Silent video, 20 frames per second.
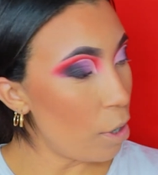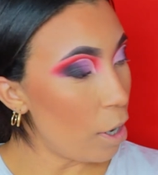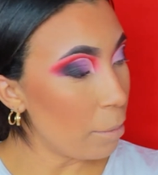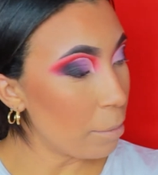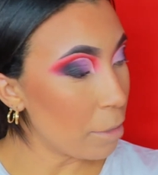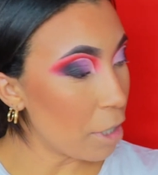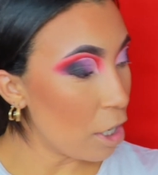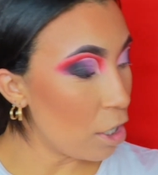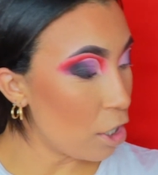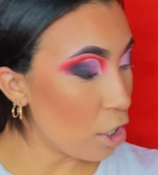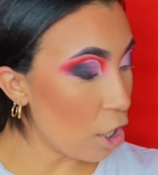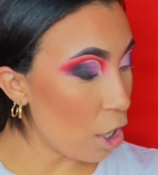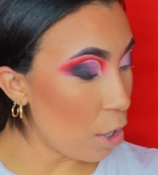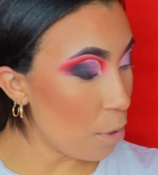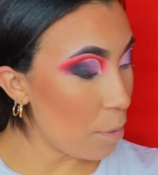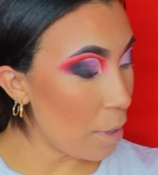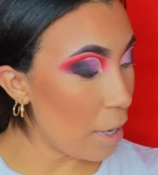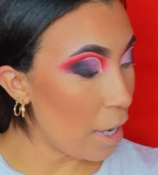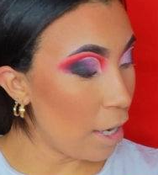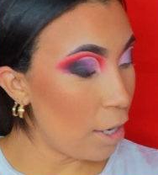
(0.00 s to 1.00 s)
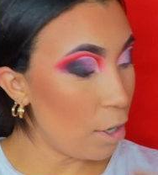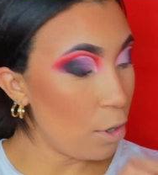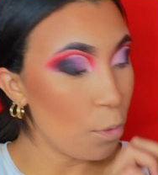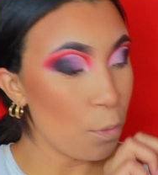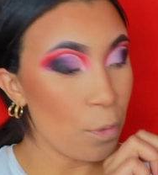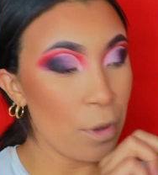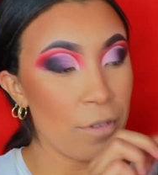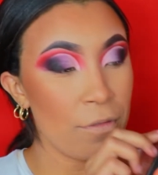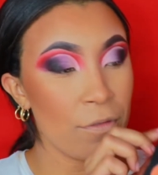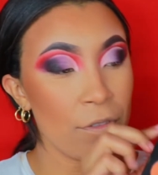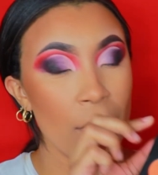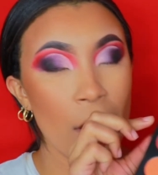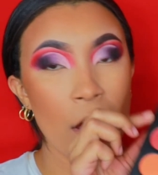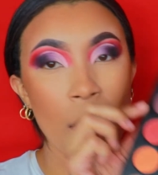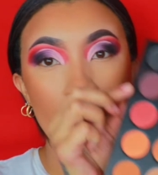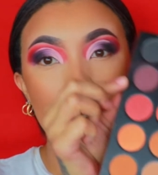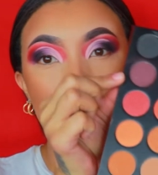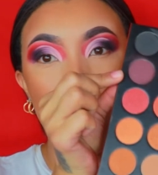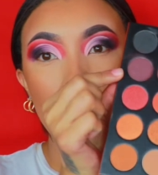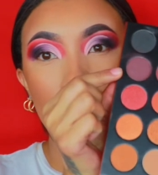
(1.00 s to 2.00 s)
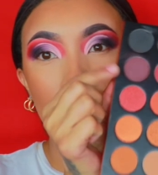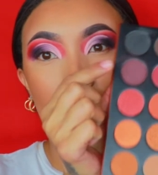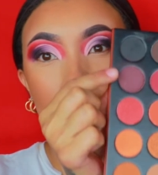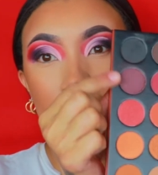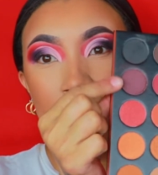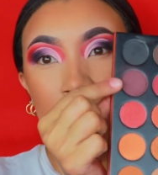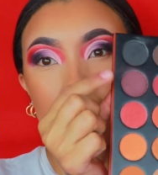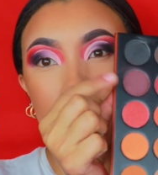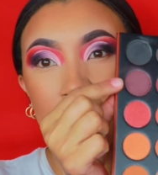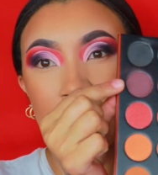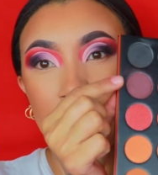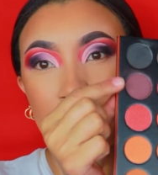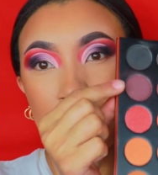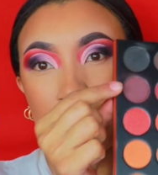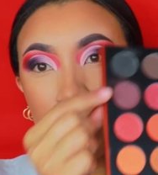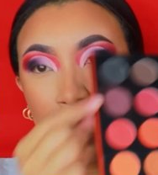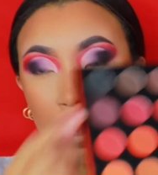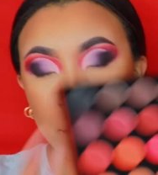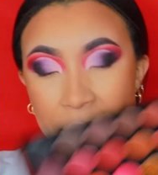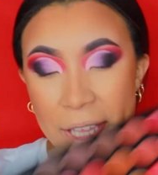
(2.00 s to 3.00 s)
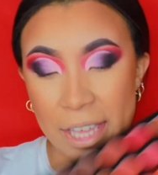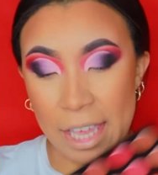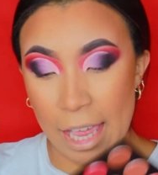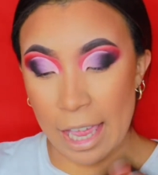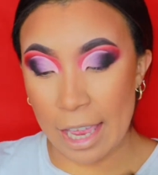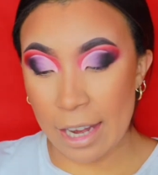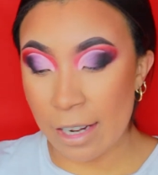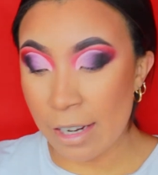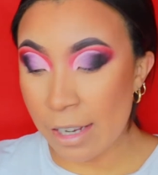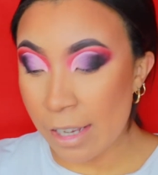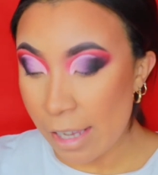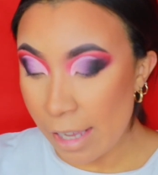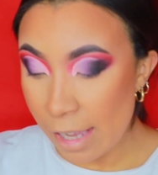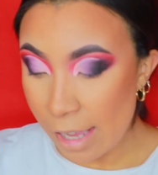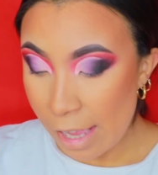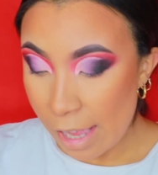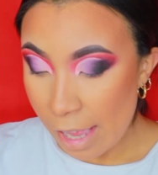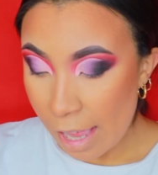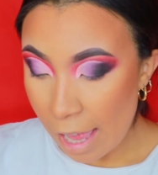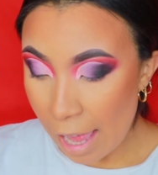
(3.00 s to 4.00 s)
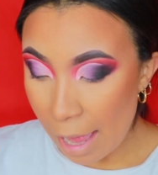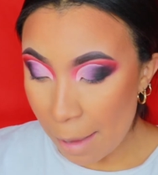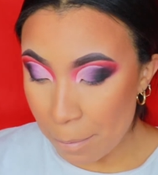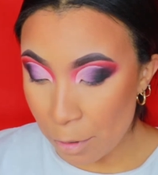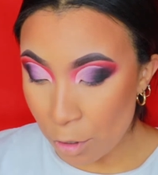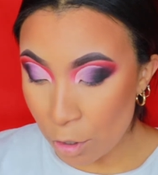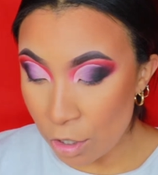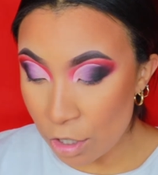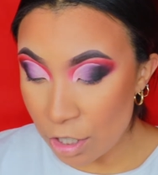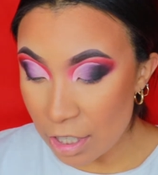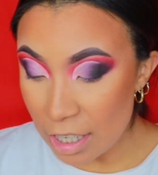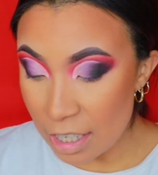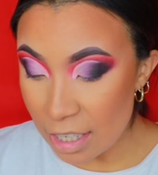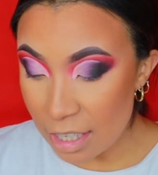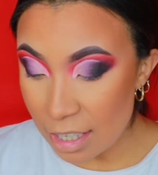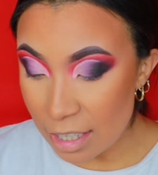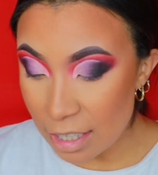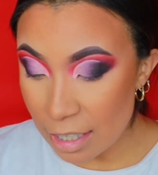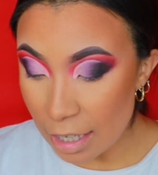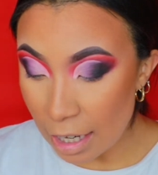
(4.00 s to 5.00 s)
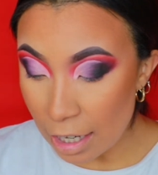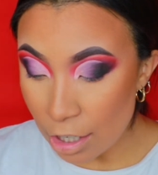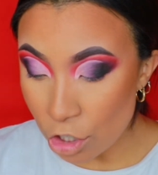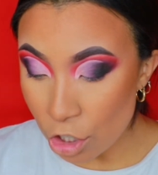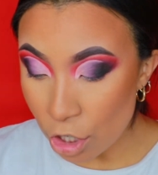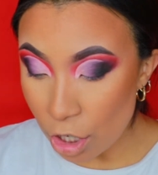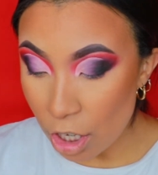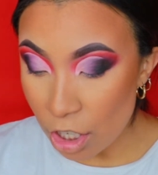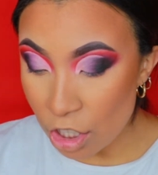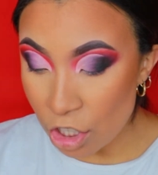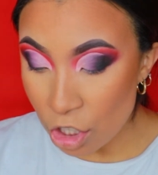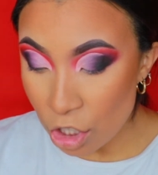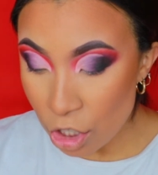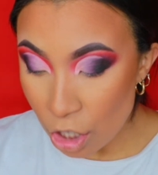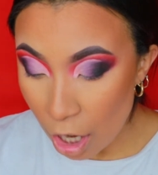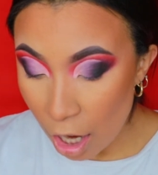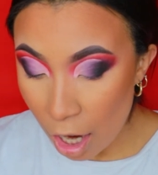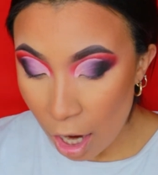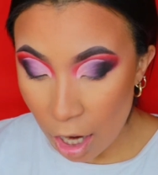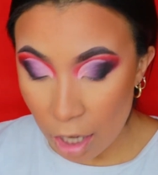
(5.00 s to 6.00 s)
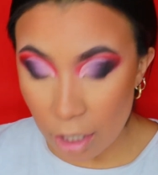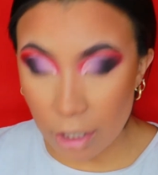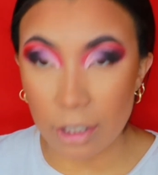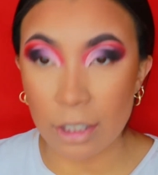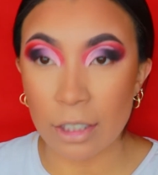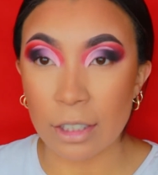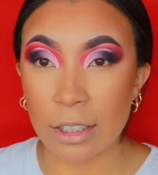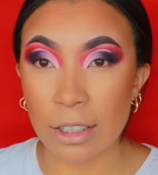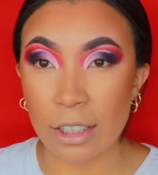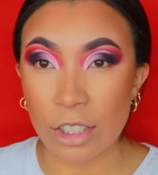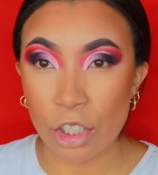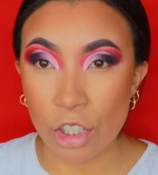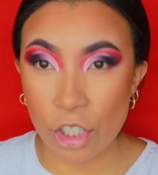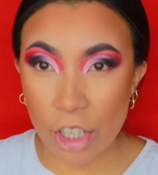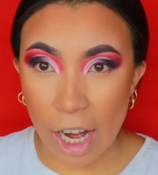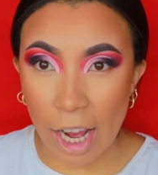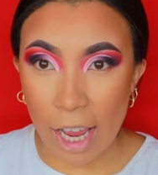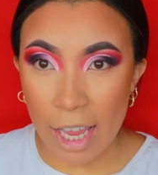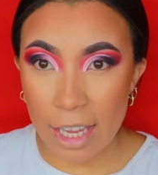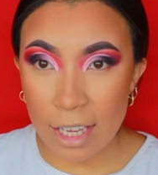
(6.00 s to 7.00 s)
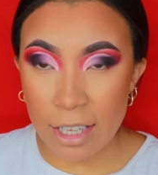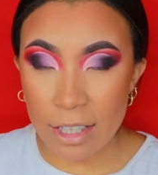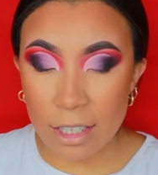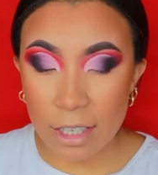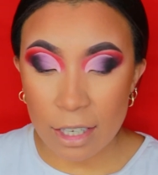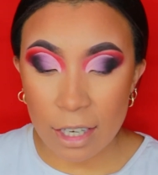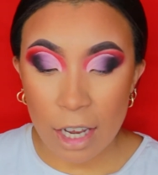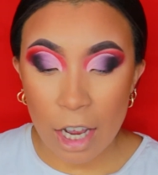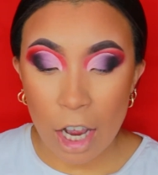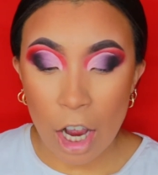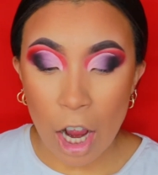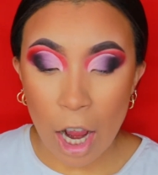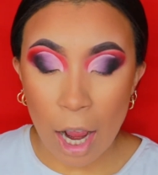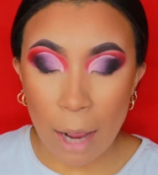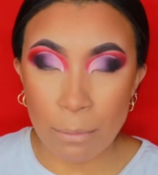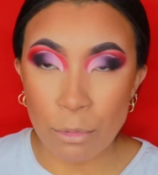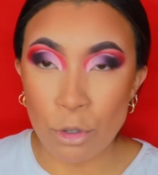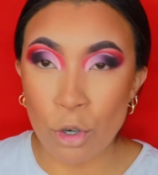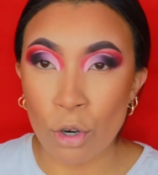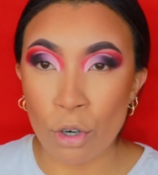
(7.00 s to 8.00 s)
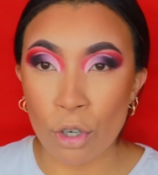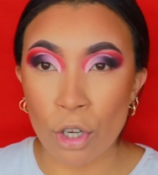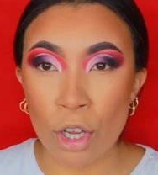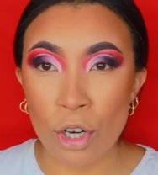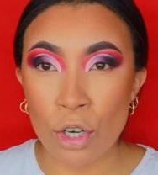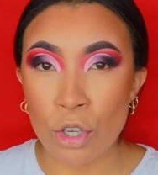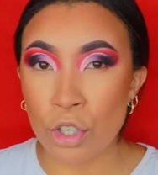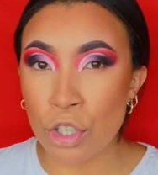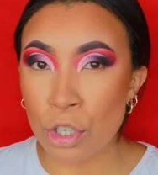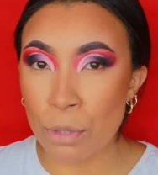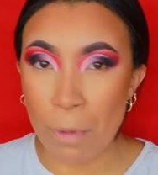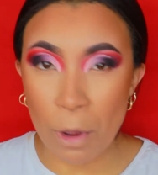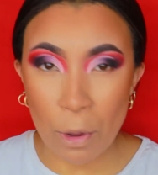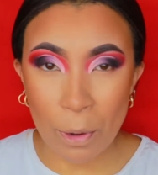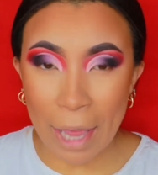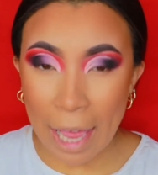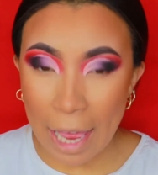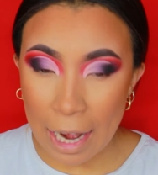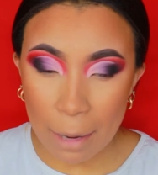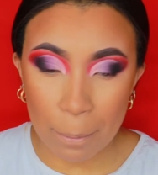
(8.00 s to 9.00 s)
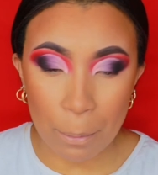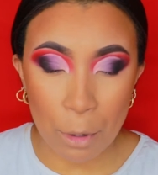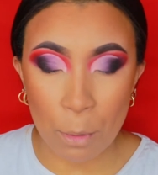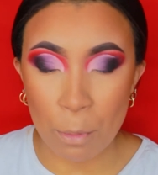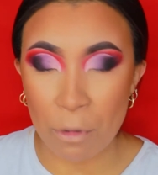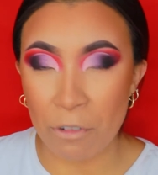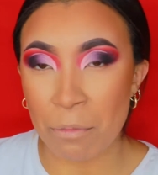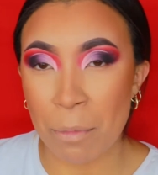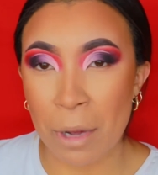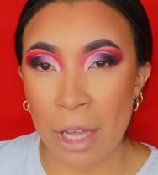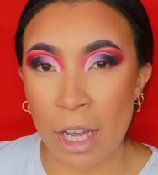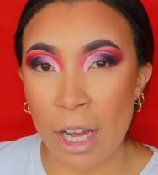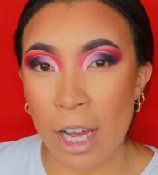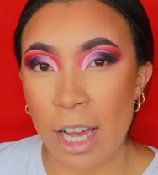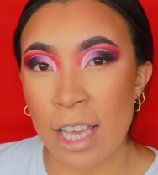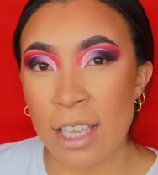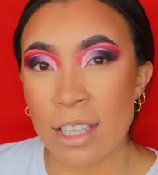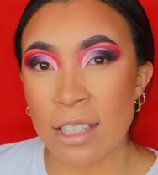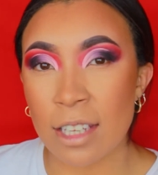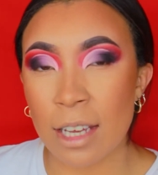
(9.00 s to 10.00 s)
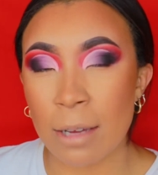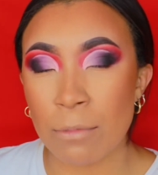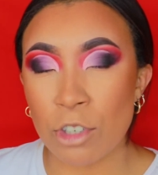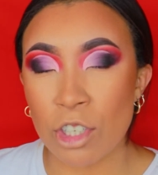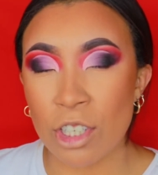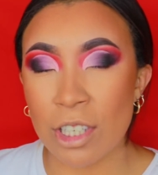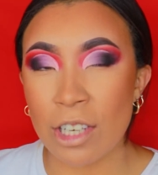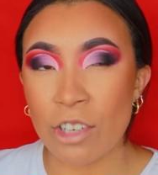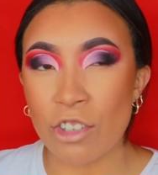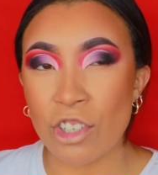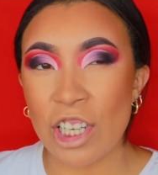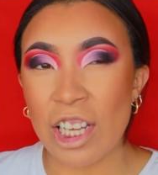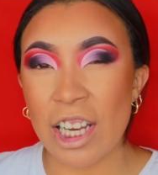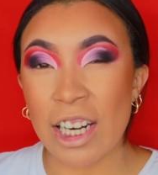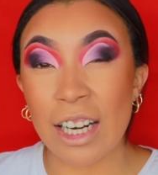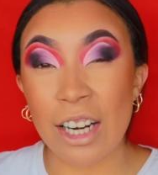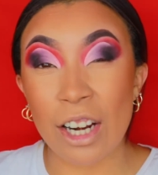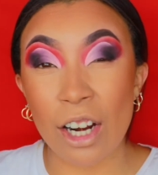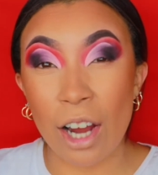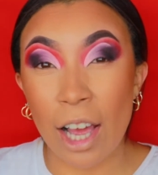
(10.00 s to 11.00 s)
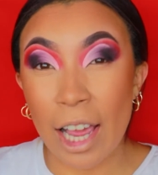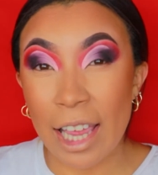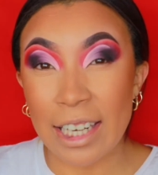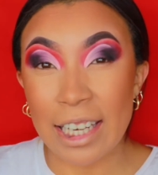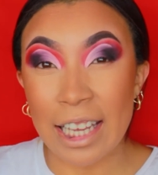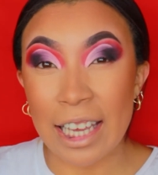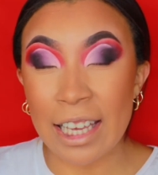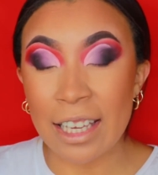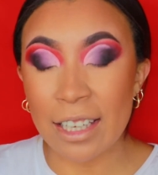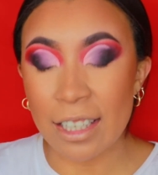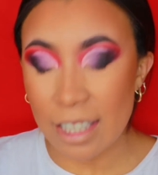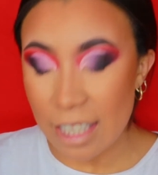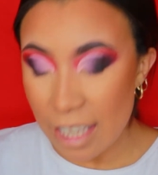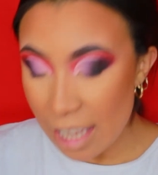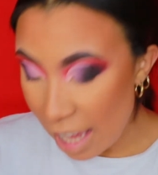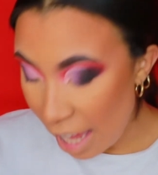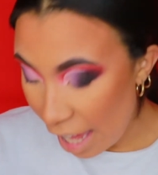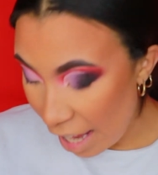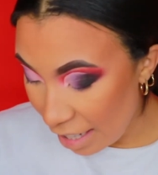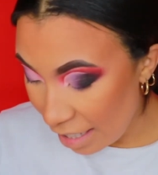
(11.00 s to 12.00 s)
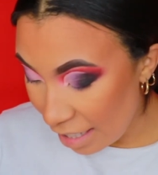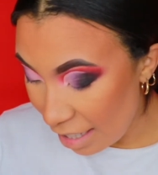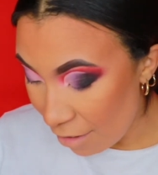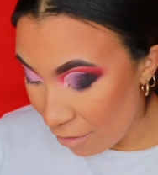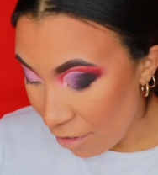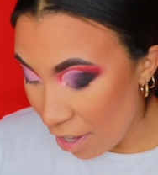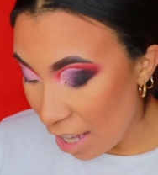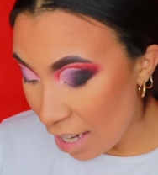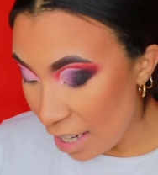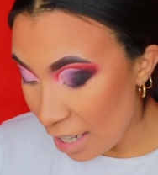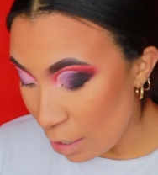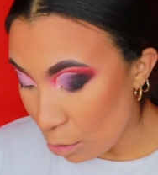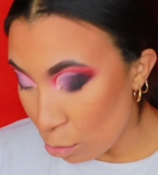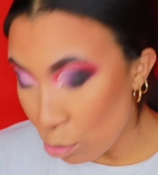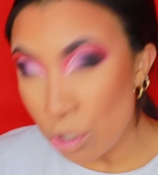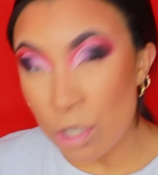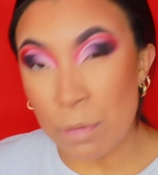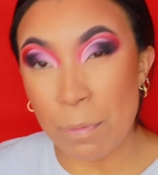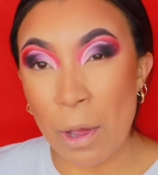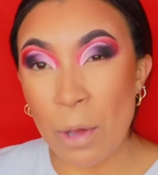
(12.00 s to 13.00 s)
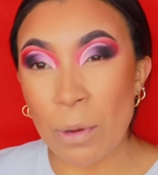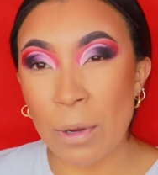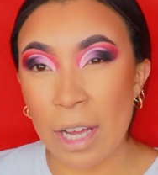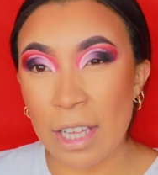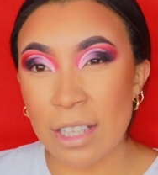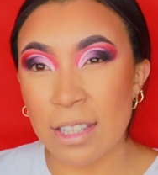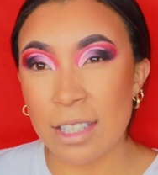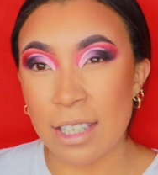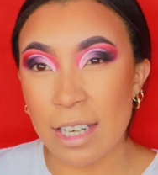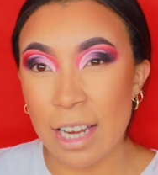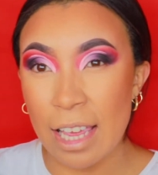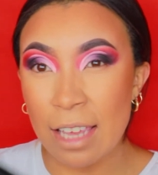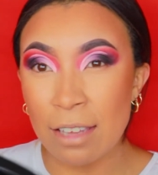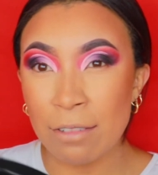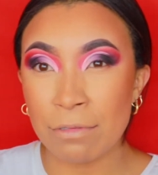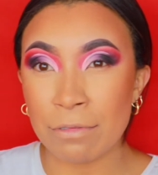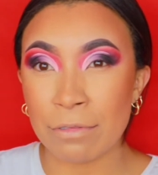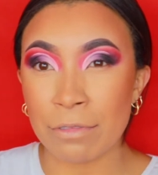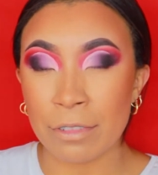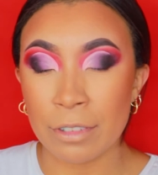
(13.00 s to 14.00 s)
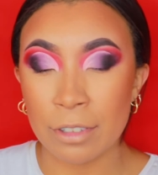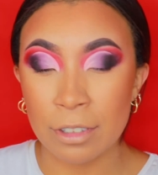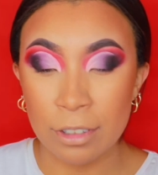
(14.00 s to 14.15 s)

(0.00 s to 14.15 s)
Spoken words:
I'm gonna go in with the like Deep Plum again, and because it's such a dark shade, I'm not gonna smoke out the bottom of my eyes. I'm just literally gonna line it and then give it a little smoke underneath,